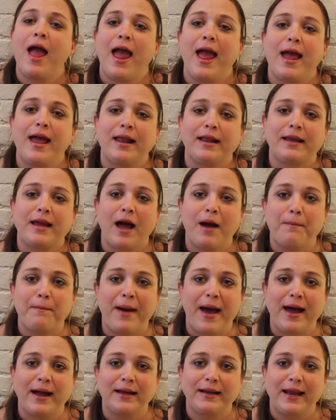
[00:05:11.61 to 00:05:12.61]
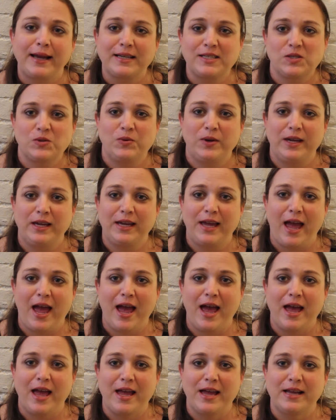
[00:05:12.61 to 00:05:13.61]
and come back next week
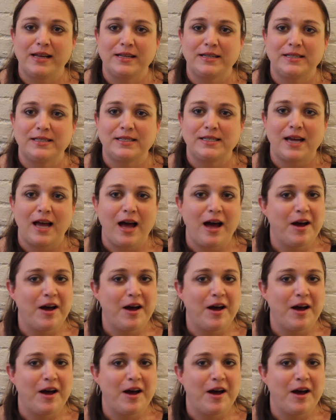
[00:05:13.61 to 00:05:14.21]
and